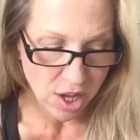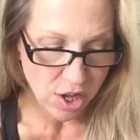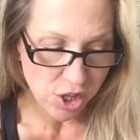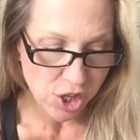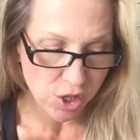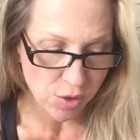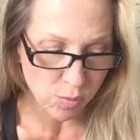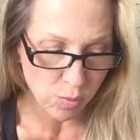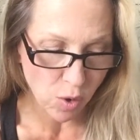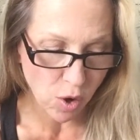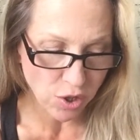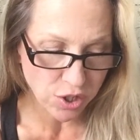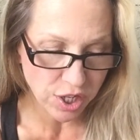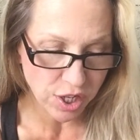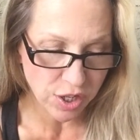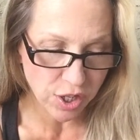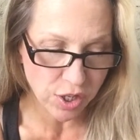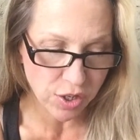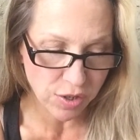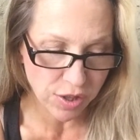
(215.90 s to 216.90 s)
So what
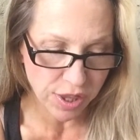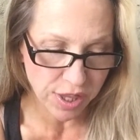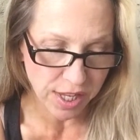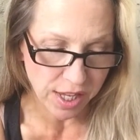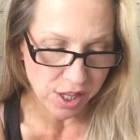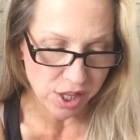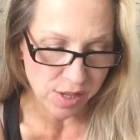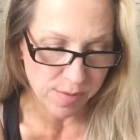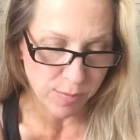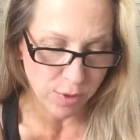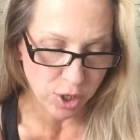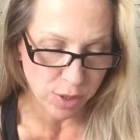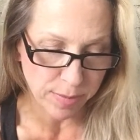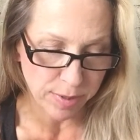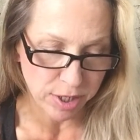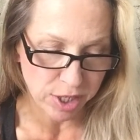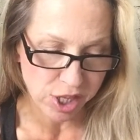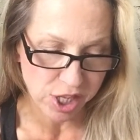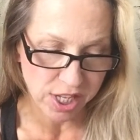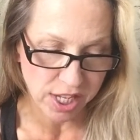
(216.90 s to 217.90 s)
are the good things that
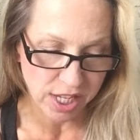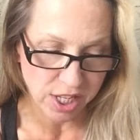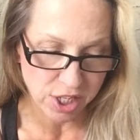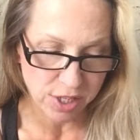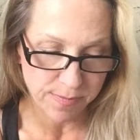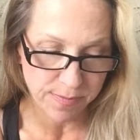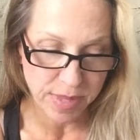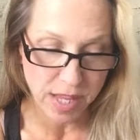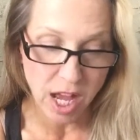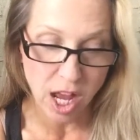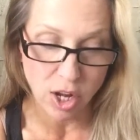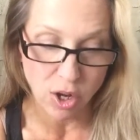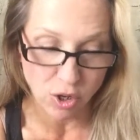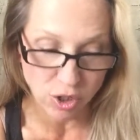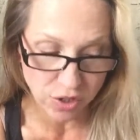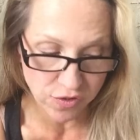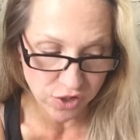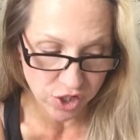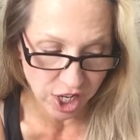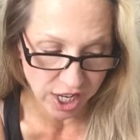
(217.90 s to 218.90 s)
bodybuilders eat? A
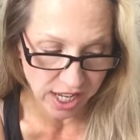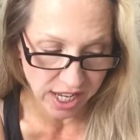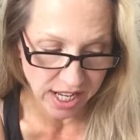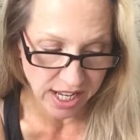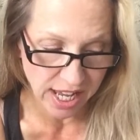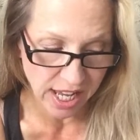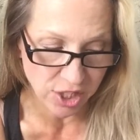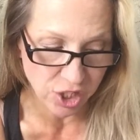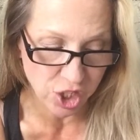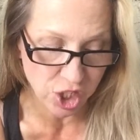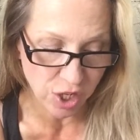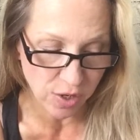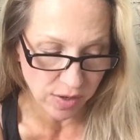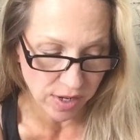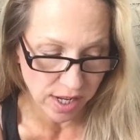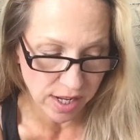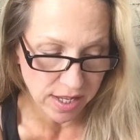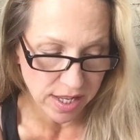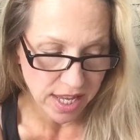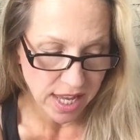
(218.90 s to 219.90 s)
lot of chicken and
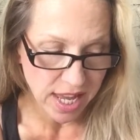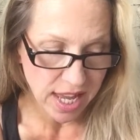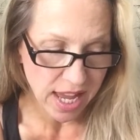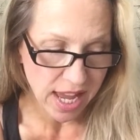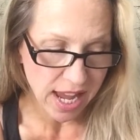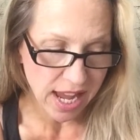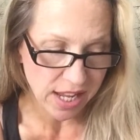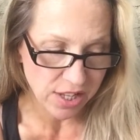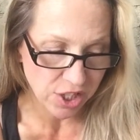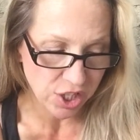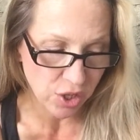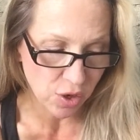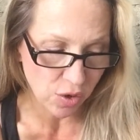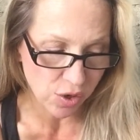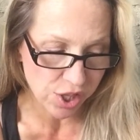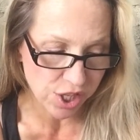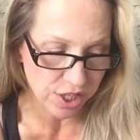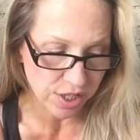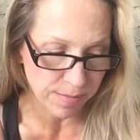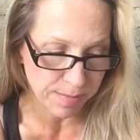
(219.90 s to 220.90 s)
tuna,
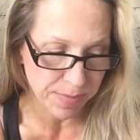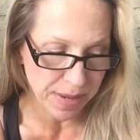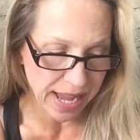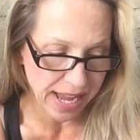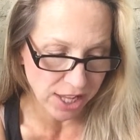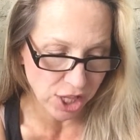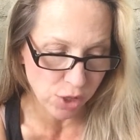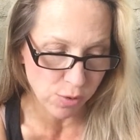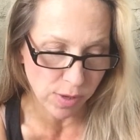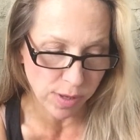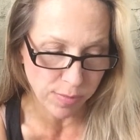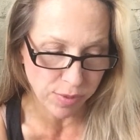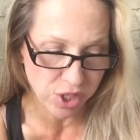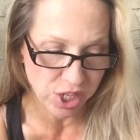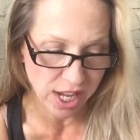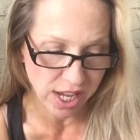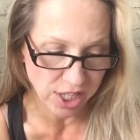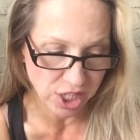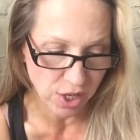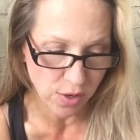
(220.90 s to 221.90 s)
antioxidant-packed sweet
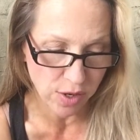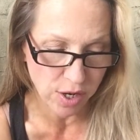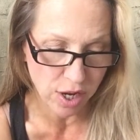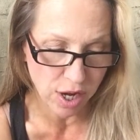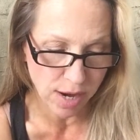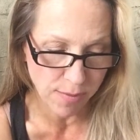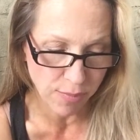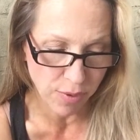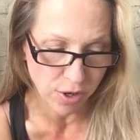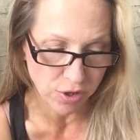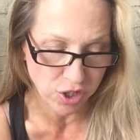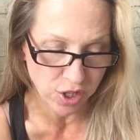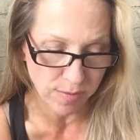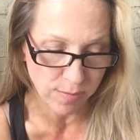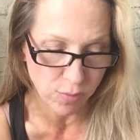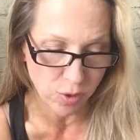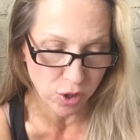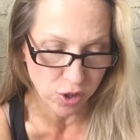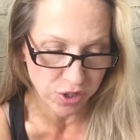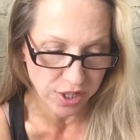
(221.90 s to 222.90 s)
potato and high-protein
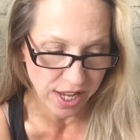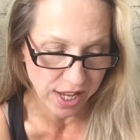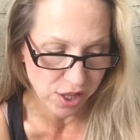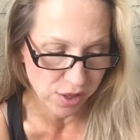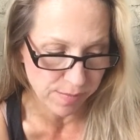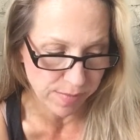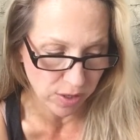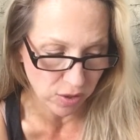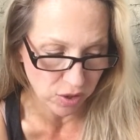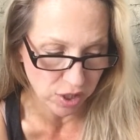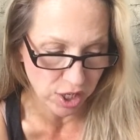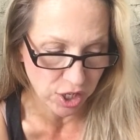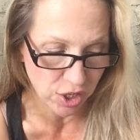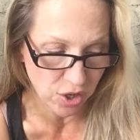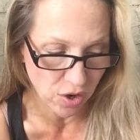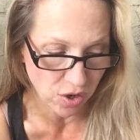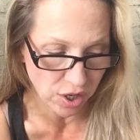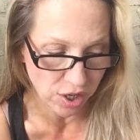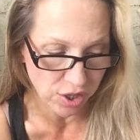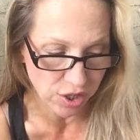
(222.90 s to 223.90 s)
boiled eggs, milk and
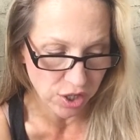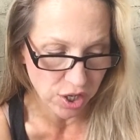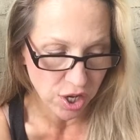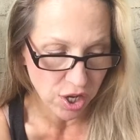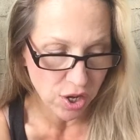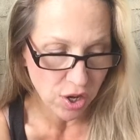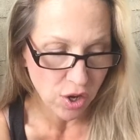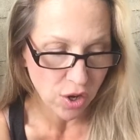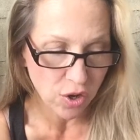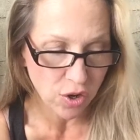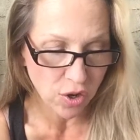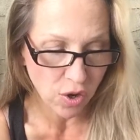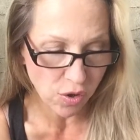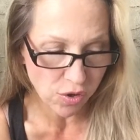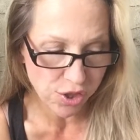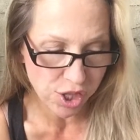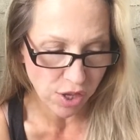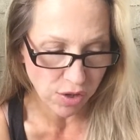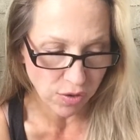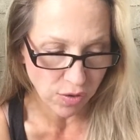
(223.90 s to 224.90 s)
yogurt.
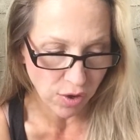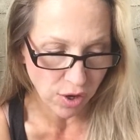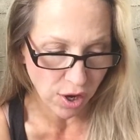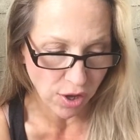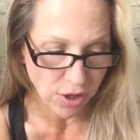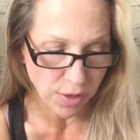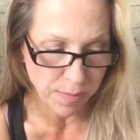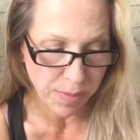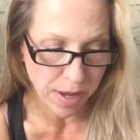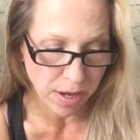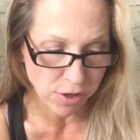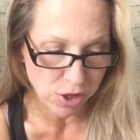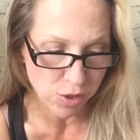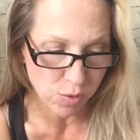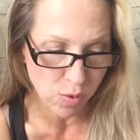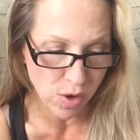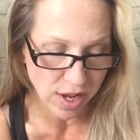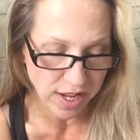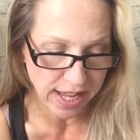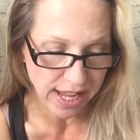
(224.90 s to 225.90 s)
Not so good are the
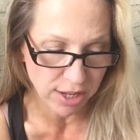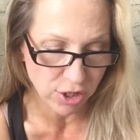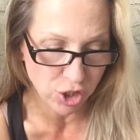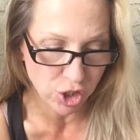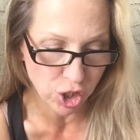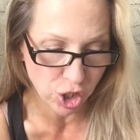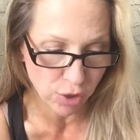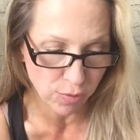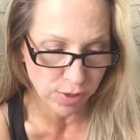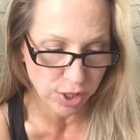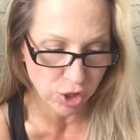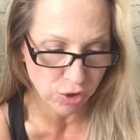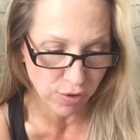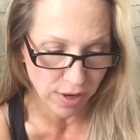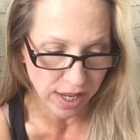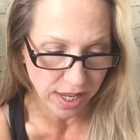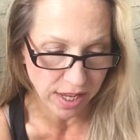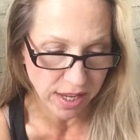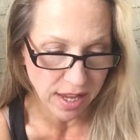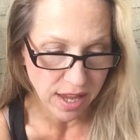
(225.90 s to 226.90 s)
post-workout sugary
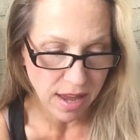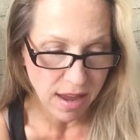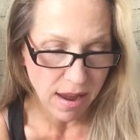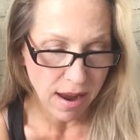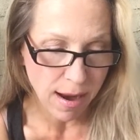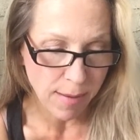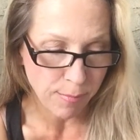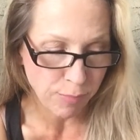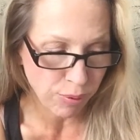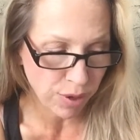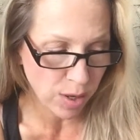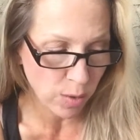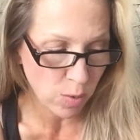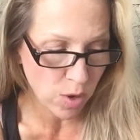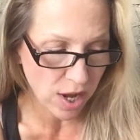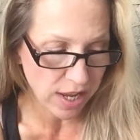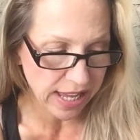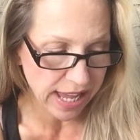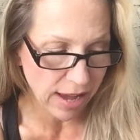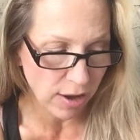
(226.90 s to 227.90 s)
drink and
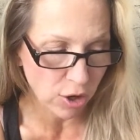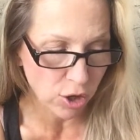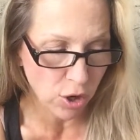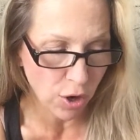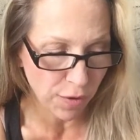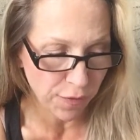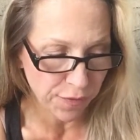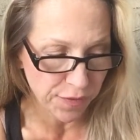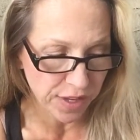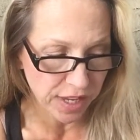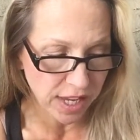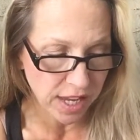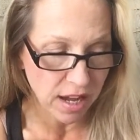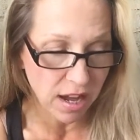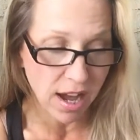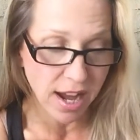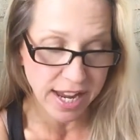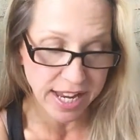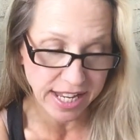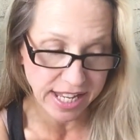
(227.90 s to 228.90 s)
pre-workout coffee,
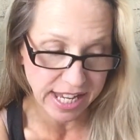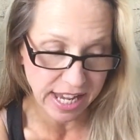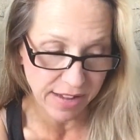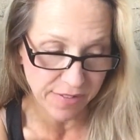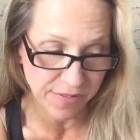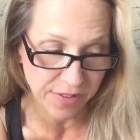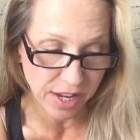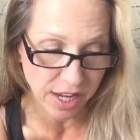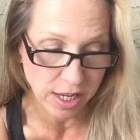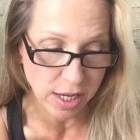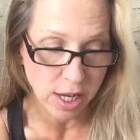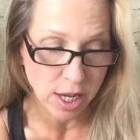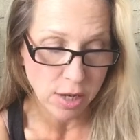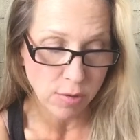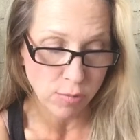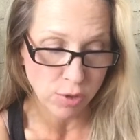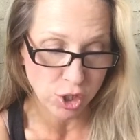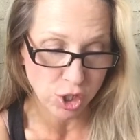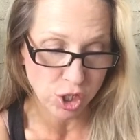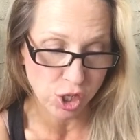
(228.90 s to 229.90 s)
high in caffeine,
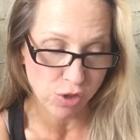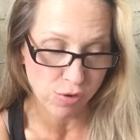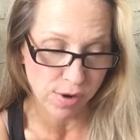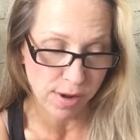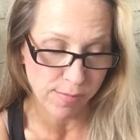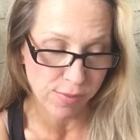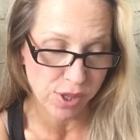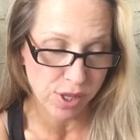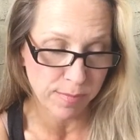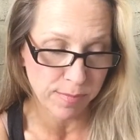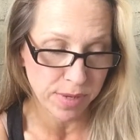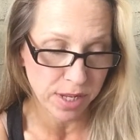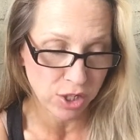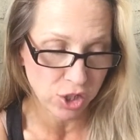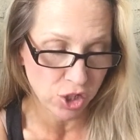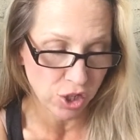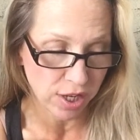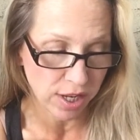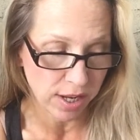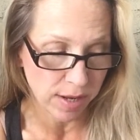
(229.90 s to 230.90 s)
which disrupts
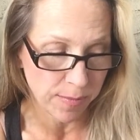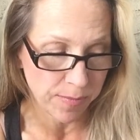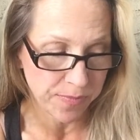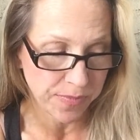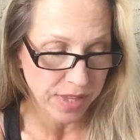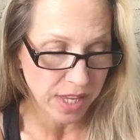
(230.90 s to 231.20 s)
blood sugar.